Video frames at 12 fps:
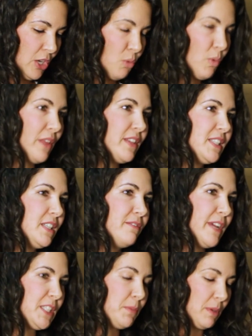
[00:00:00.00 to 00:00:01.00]
While this
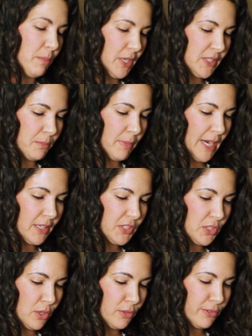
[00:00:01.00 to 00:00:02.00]
investment marks a
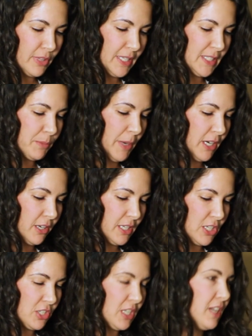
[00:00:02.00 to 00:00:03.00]
milestone for the Inspire
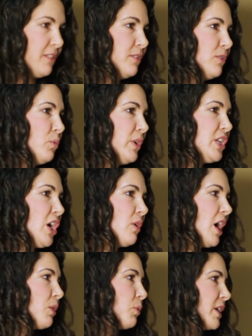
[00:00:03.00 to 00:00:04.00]
initiative, we
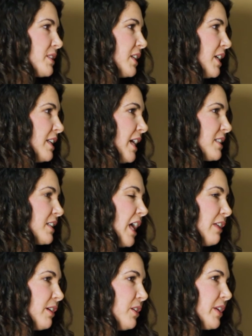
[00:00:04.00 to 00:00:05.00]
know our work to connect
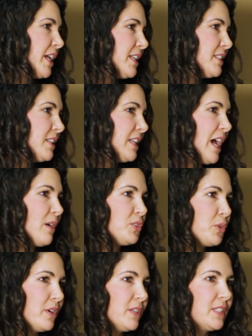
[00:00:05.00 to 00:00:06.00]
Colorado kids to the
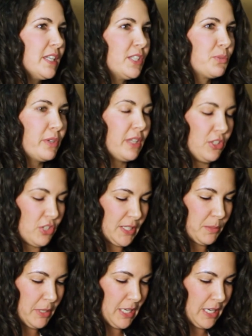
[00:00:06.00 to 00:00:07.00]
outdoors is really
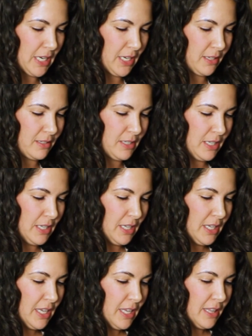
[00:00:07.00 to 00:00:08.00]
just beginning.
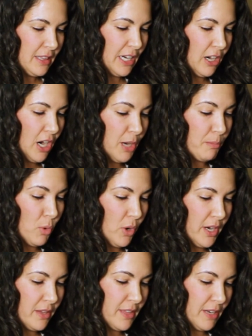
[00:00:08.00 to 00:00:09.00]
There are
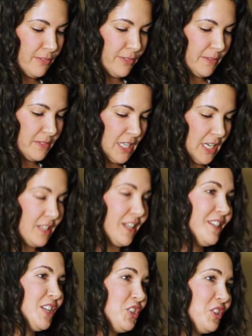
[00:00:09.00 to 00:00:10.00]
more than 15
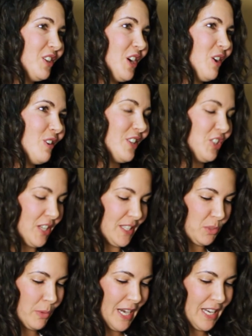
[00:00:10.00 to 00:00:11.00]
additional
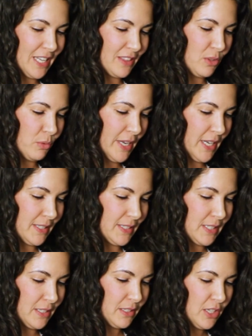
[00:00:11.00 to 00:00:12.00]
coalitions waiting in the
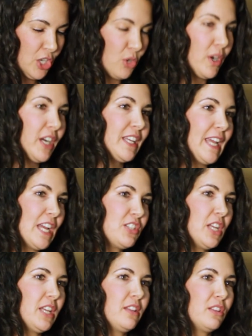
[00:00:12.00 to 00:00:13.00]
wings who are
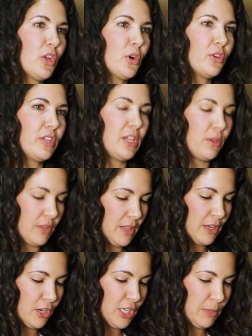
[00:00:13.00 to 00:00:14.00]
engaging local youth
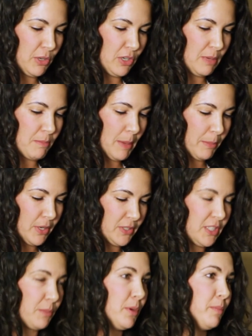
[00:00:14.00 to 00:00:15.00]
and their community
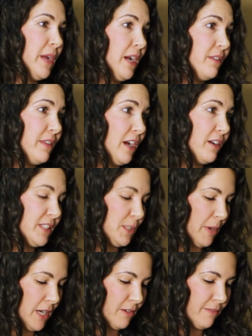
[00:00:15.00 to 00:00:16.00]
members to prepare their
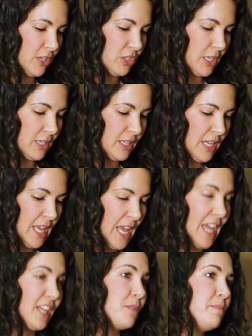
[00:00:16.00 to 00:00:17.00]
Inspire vision
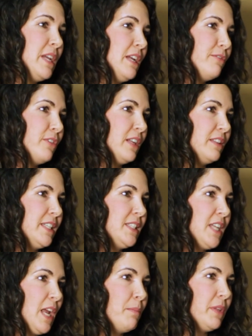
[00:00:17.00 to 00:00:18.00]
and compete for at least
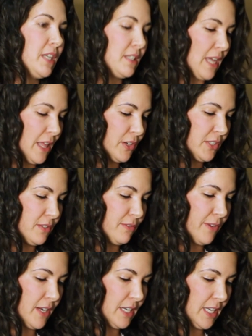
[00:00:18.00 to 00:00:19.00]
$10 million in
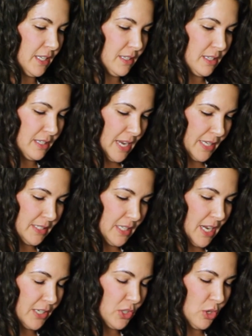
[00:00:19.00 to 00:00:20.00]
funding next
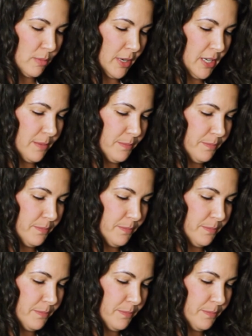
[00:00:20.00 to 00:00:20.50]
October.